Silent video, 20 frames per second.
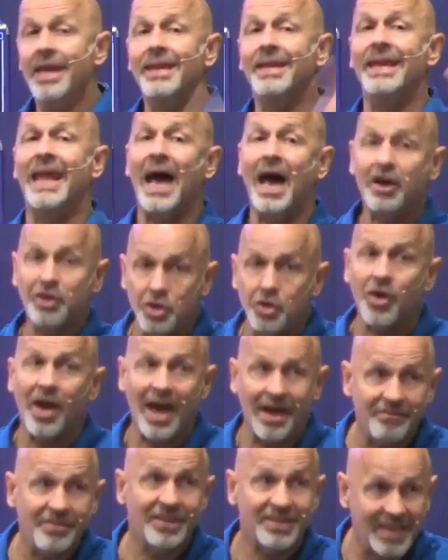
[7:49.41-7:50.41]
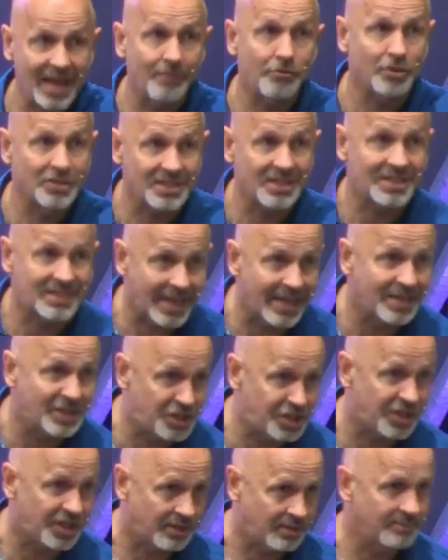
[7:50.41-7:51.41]
Now you have the devil's
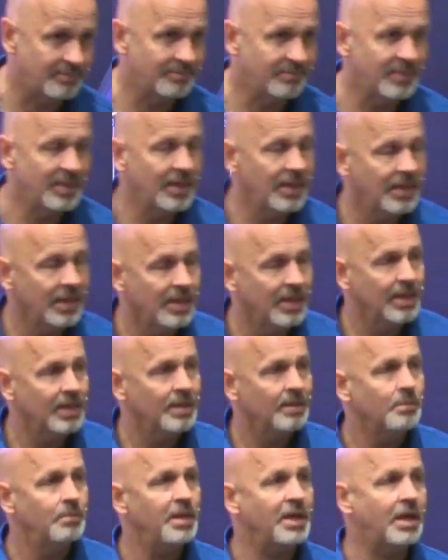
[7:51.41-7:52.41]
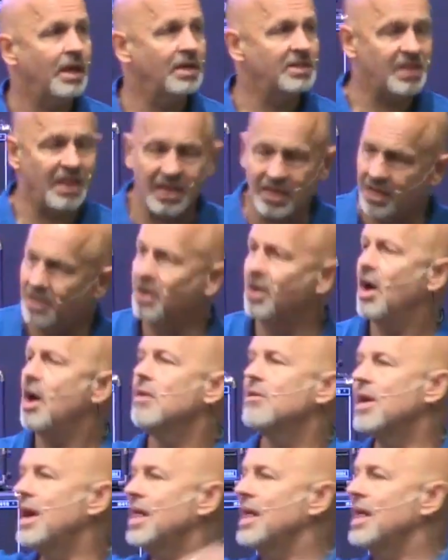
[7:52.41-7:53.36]
attention. Because he can go, oh,